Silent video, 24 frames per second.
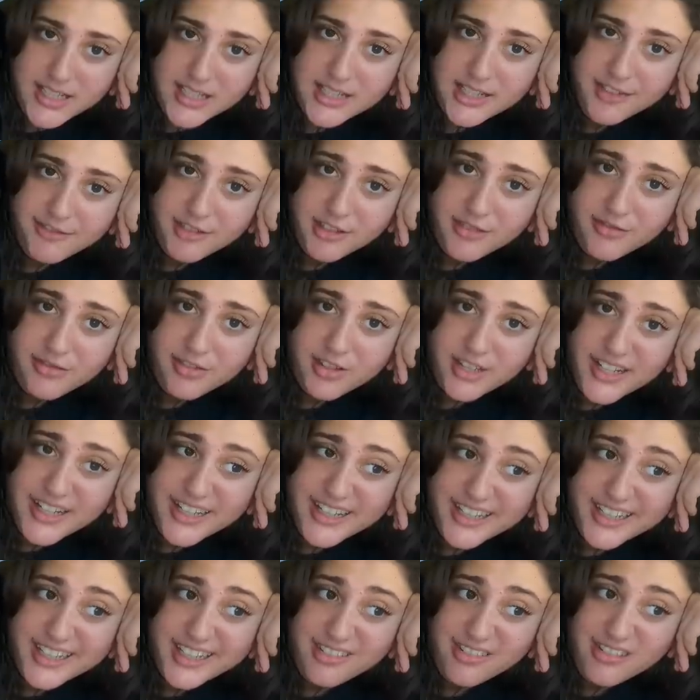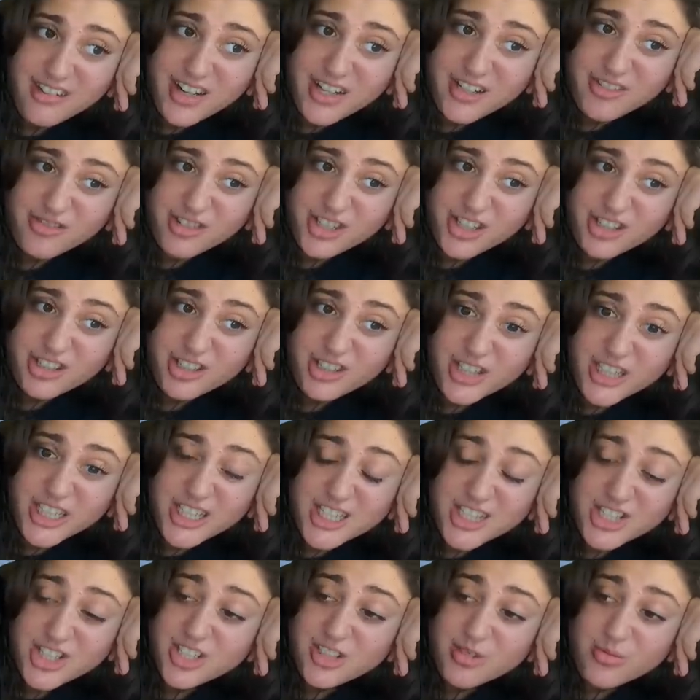and see if the fly rod and reel
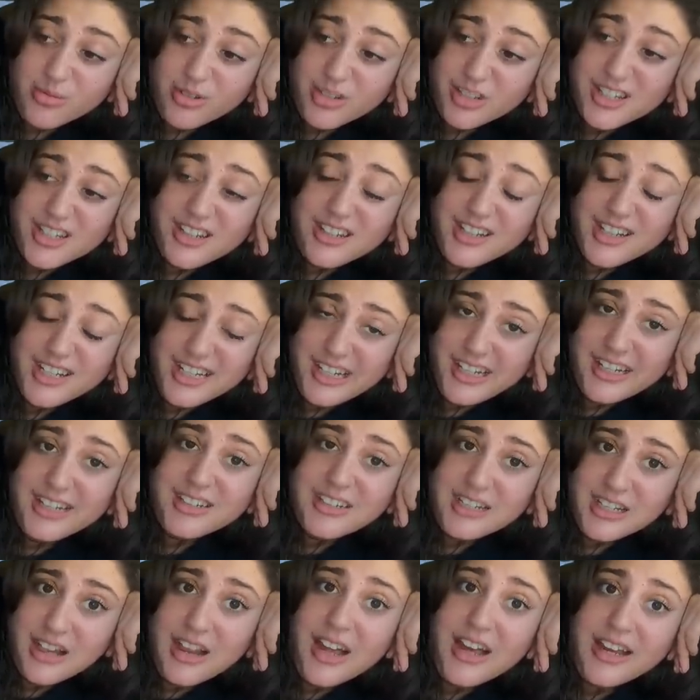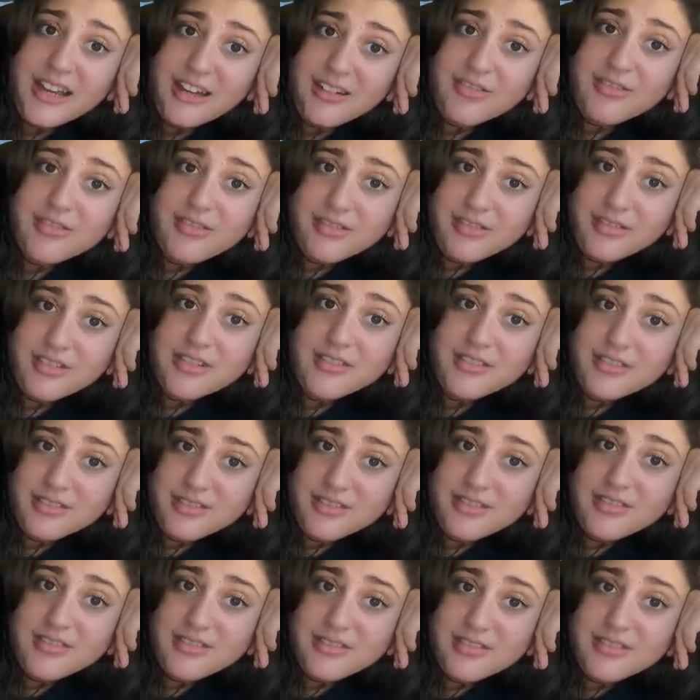is just really the key to life.
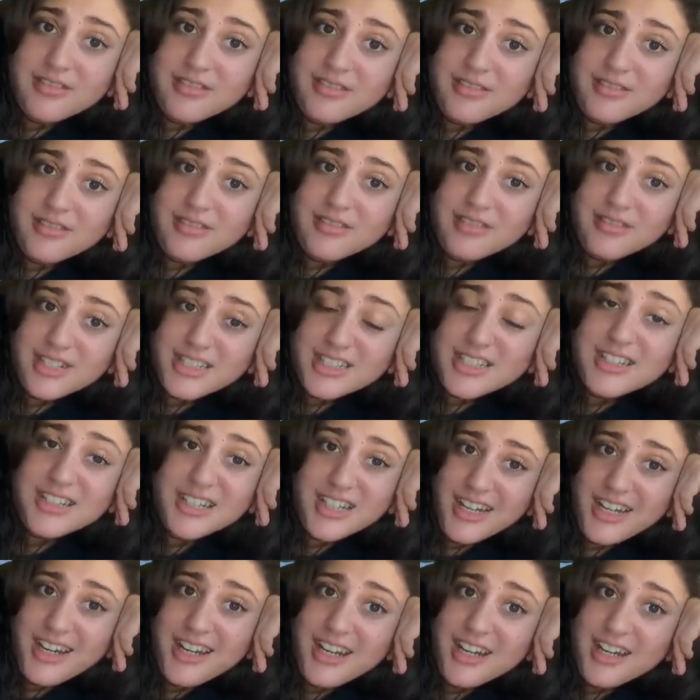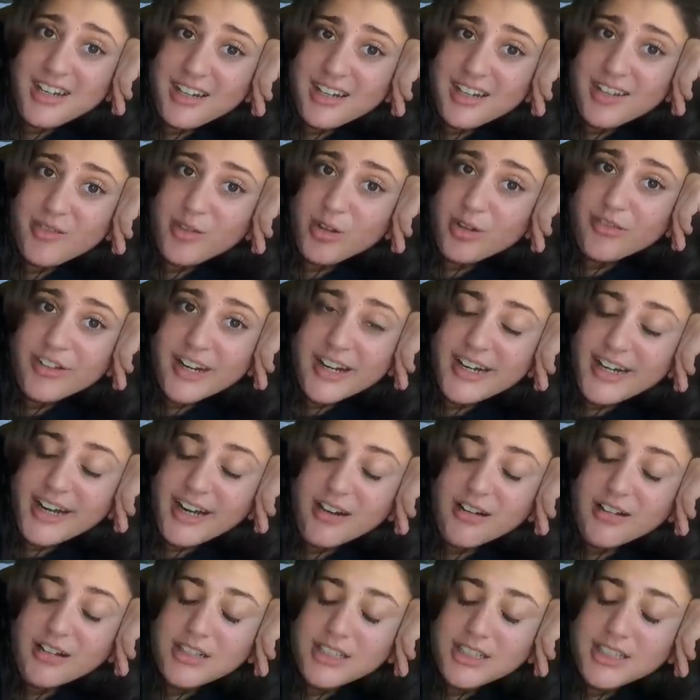Is it the key? We'll find
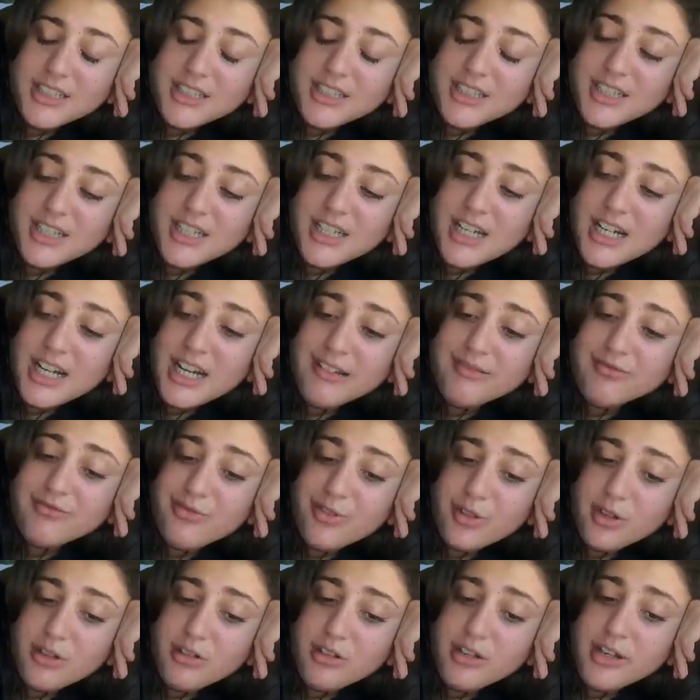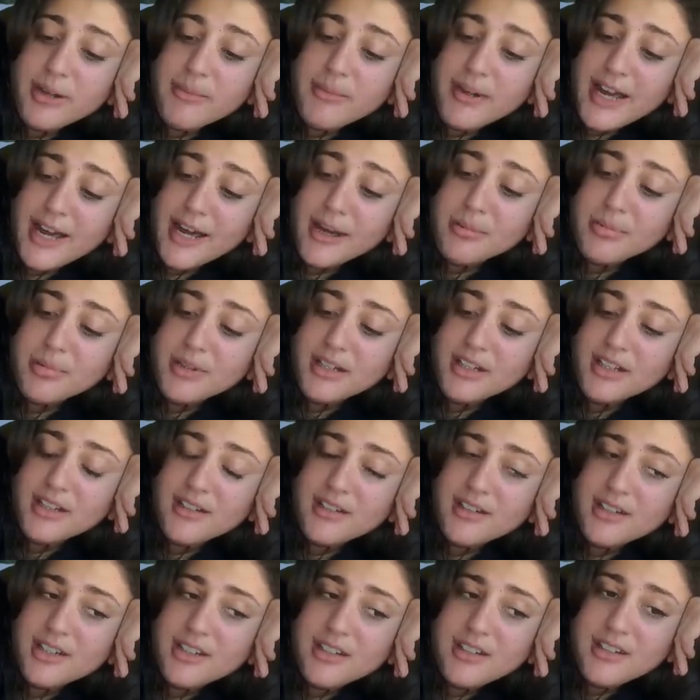out. I'm full, I'm
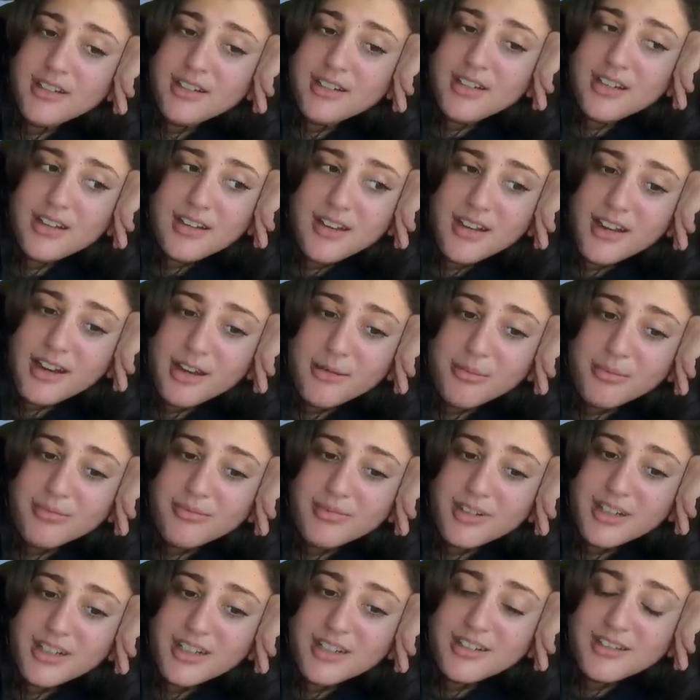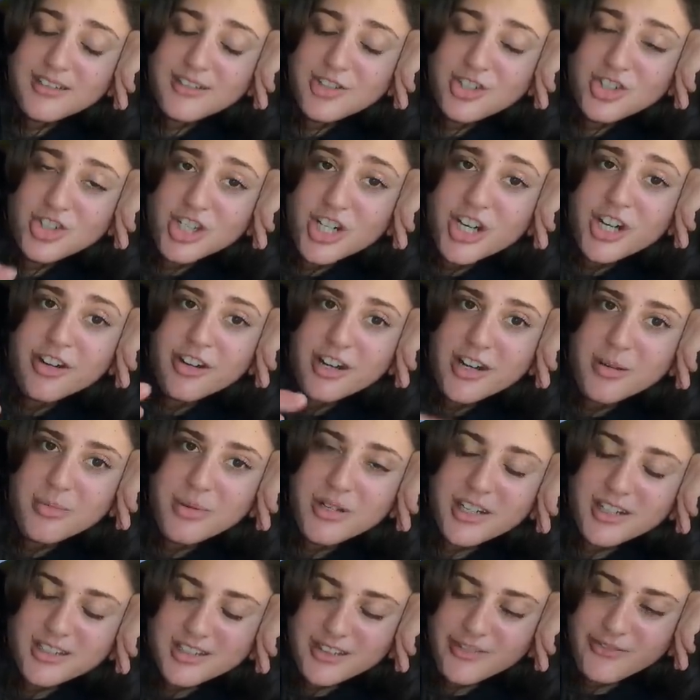happy, I'm like jittery
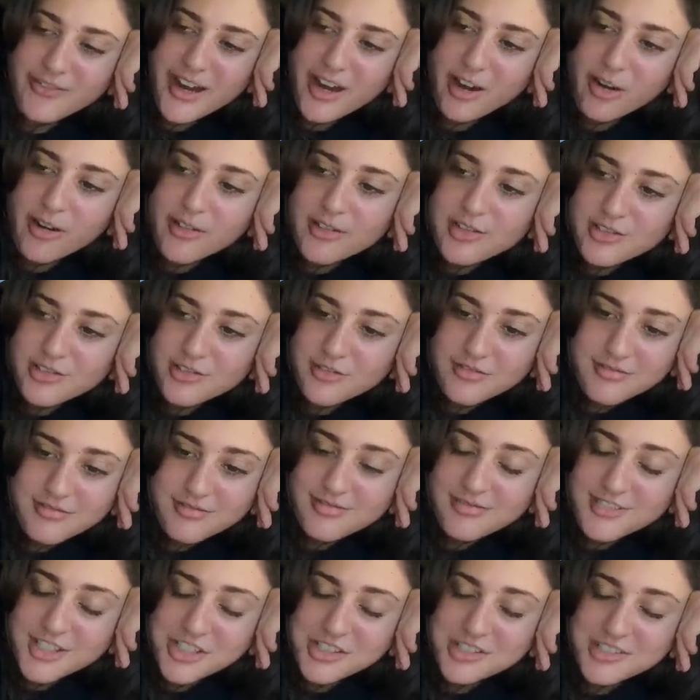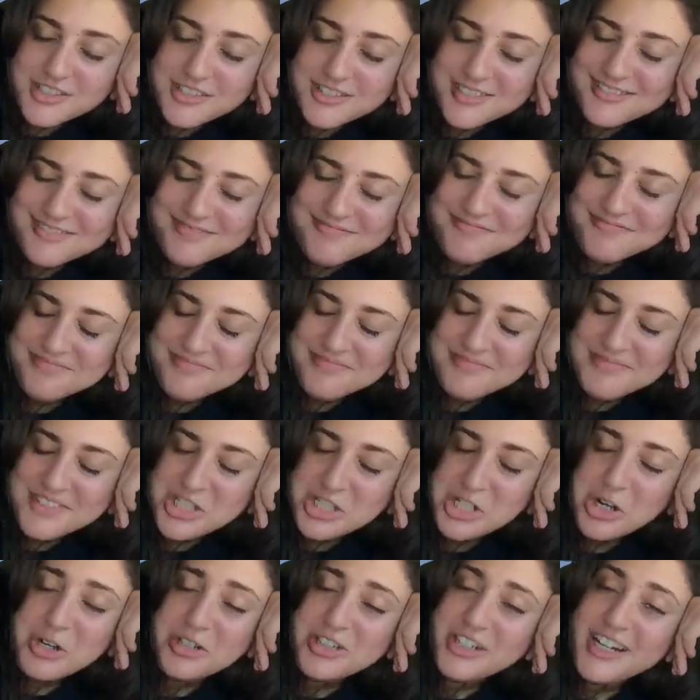because of how just
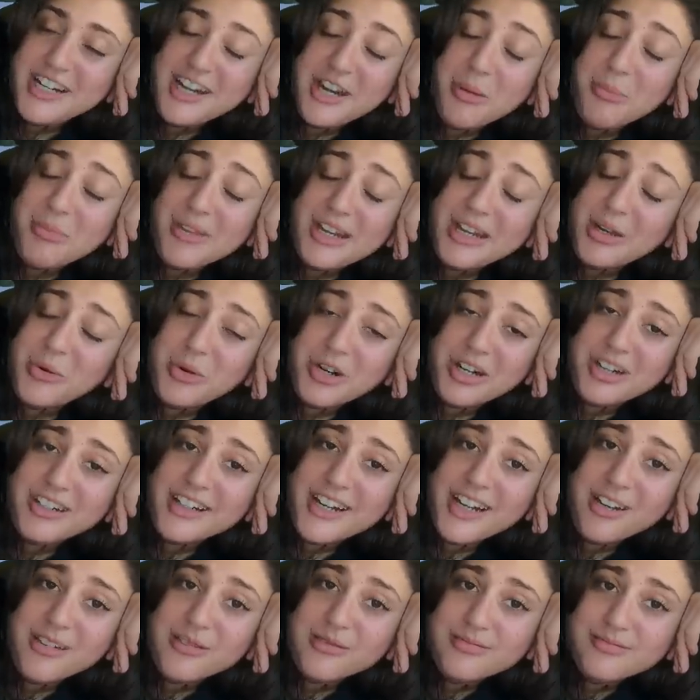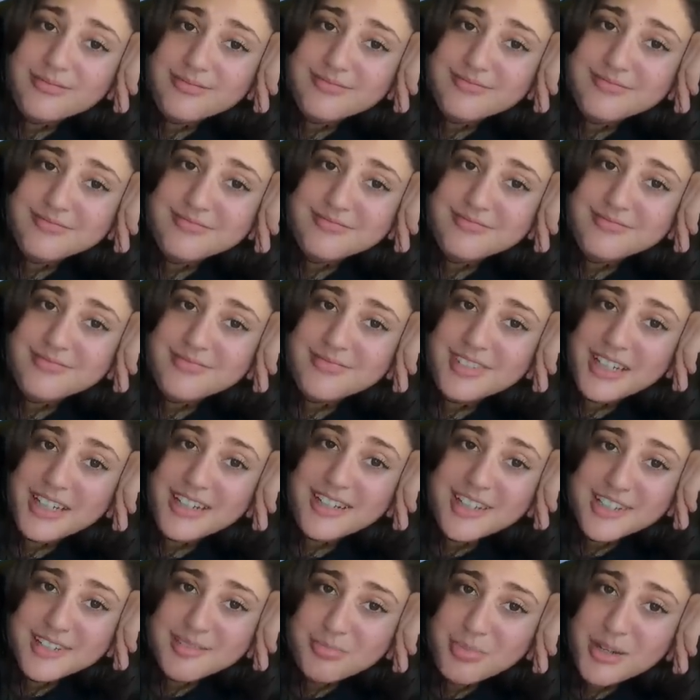stoked I am that it worked out.
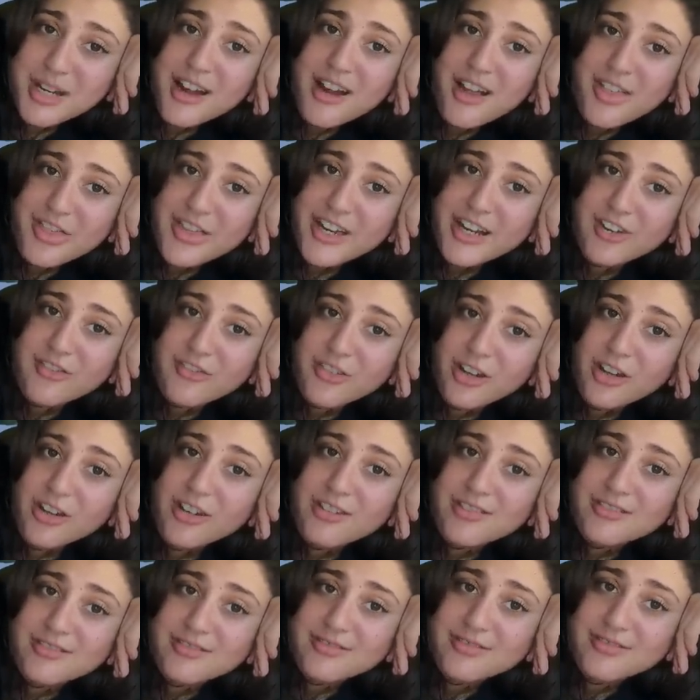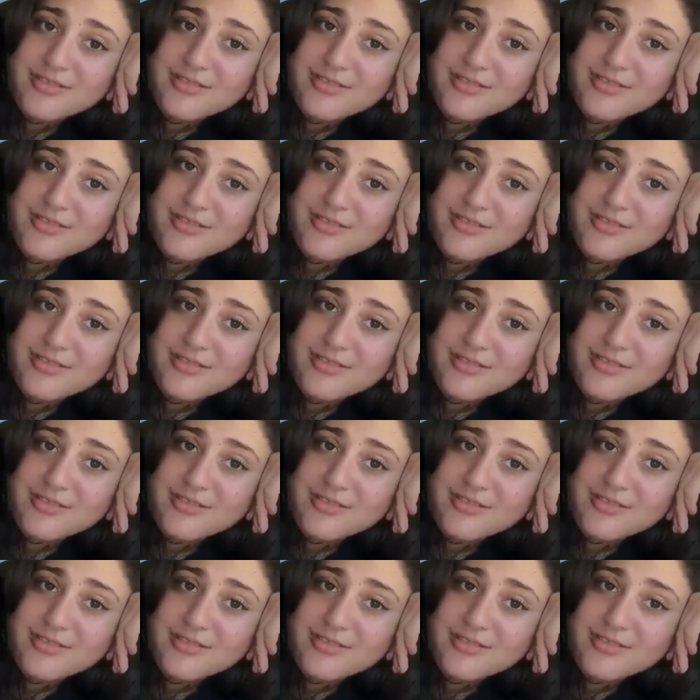Like, beyond thankful.